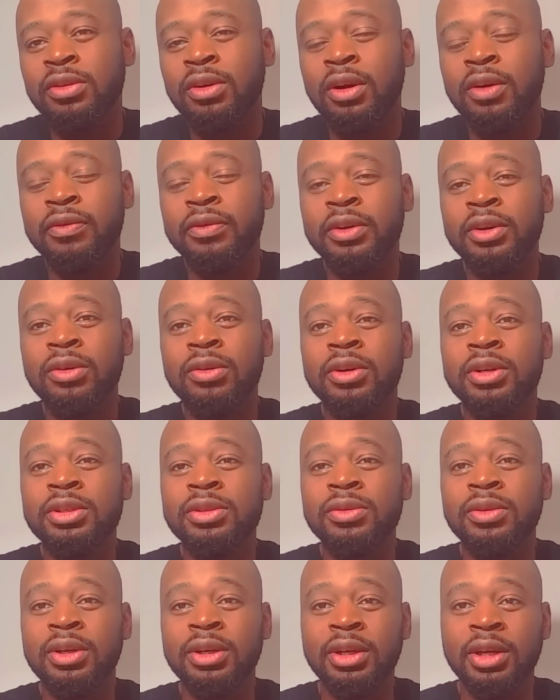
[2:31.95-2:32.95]
off and go
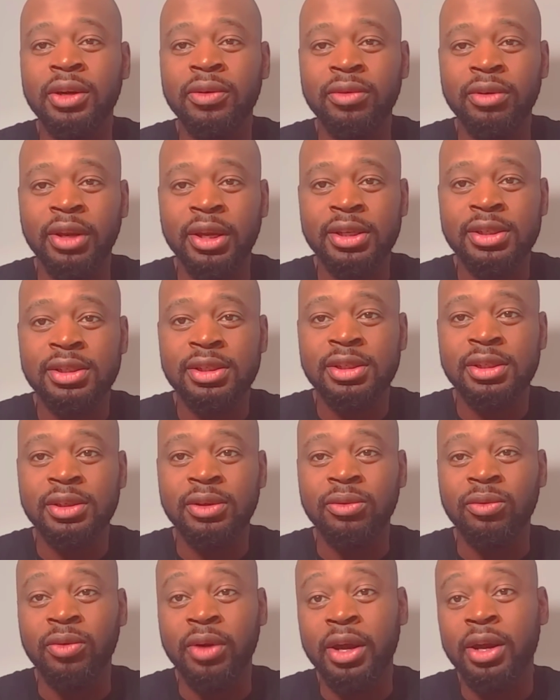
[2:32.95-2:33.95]
into another relationship
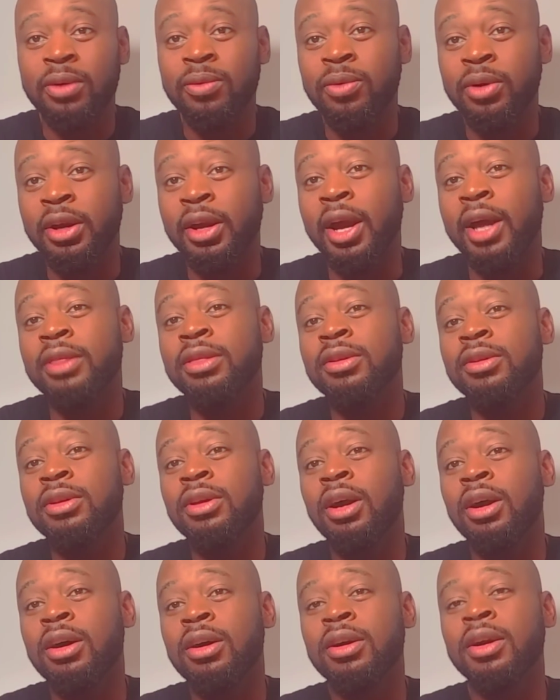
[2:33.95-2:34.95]
right away after
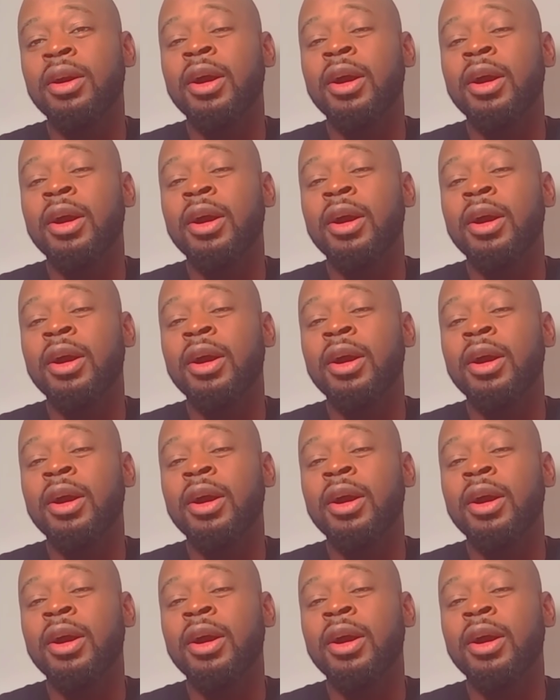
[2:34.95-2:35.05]
y'all